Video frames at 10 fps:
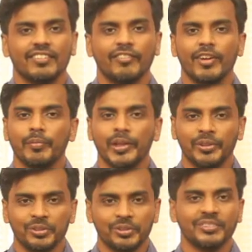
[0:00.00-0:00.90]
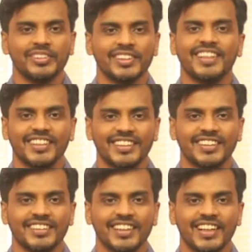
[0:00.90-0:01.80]
We'll meet you soon. Till
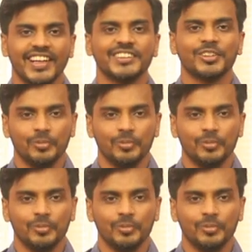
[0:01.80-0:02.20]
then, it's